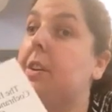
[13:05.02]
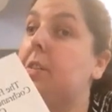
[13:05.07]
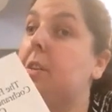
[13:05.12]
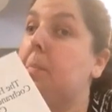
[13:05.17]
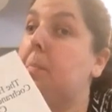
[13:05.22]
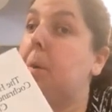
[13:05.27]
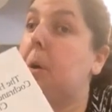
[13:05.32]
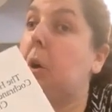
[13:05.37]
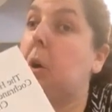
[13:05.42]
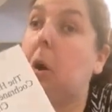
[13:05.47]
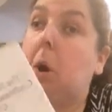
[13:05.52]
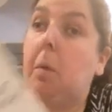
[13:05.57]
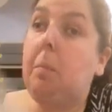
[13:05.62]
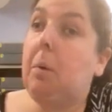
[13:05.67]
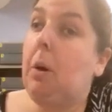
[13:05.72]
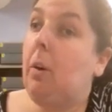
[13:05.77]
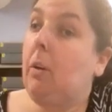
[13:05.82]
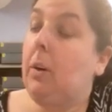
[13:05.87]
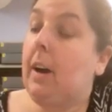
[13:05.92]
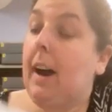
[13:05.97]
there's a book or a
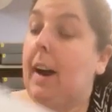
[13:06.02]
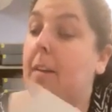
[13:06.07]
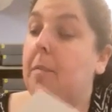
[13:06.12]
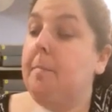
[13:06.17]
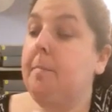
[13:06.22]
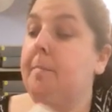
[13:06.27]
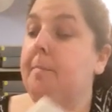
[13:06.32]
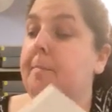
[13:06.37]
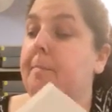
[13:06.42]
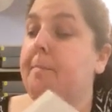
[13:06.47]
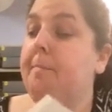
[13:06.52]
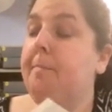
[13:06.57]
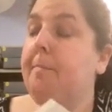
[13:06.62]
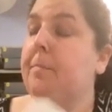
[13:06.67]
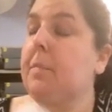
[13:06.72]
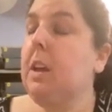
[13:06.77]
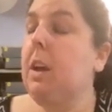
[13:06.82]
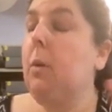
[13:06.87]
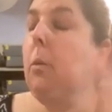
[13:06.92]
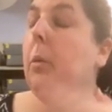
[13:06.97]
program,
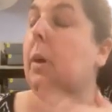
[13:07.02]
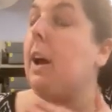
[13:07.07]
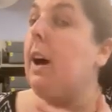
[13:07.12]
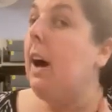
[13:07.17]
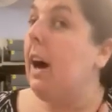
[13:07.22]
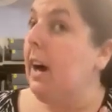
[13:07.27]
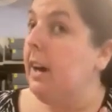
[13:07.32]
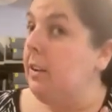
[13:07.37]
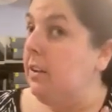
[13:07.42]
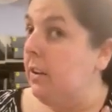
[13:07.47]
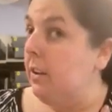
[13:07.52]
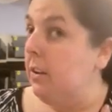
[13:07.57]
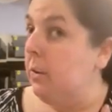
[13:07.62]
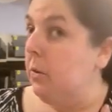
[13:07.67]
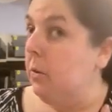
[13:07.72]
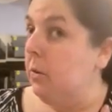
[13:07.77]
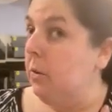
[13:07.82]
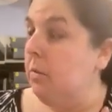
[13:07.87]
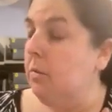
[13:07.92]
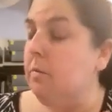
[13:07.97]
what I
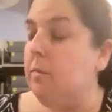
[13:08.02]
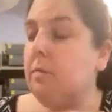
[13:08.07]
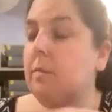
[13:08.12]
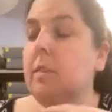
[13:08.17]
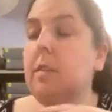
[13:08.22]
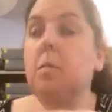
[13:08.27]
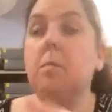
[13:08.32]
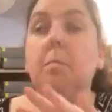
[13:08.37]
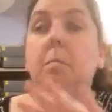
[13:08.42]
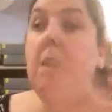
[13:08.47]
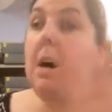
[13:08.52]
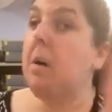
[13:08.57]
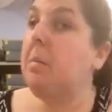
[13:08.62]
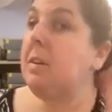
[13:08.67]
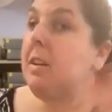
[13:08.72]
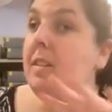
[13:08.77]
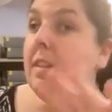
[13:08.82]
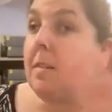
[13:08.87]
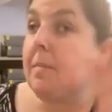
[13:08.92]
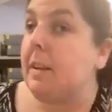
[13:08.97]
do,
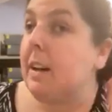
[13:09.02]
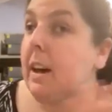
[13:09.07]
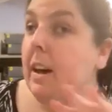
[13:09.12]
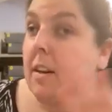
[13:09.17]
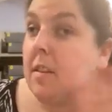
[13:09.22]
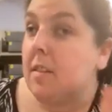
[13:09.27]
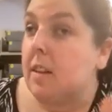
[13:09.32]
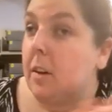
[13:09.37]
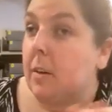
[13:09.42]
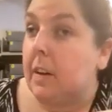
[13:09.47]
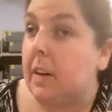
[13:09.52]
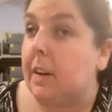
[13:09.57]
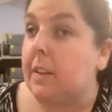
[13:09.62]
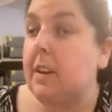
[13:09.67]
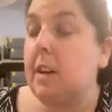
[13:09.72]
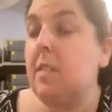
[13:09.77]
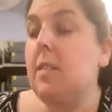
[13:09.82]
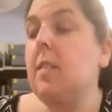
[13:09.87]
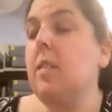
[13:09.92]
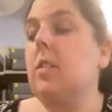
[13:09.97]
probably somebody else out there
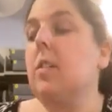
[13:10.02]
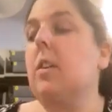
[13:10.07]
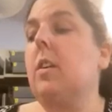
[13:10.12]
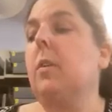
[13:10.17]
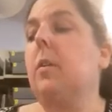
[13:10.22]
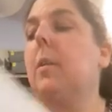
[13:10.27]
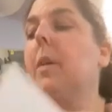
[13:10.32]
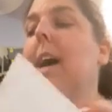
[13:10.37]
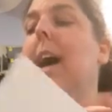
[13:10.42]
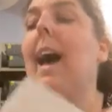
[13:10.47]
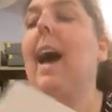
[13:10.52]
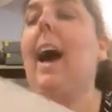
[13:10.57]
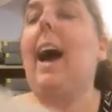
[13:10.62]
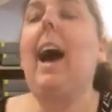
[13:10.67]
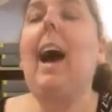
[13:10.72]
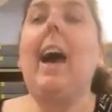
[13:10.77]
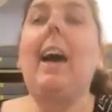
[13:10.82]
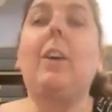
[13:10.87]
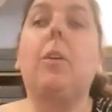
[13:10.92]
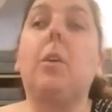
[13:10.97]
does it too,
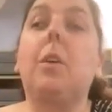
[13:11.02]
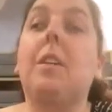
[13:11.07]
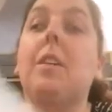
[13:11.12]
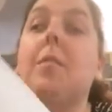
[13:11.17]
I go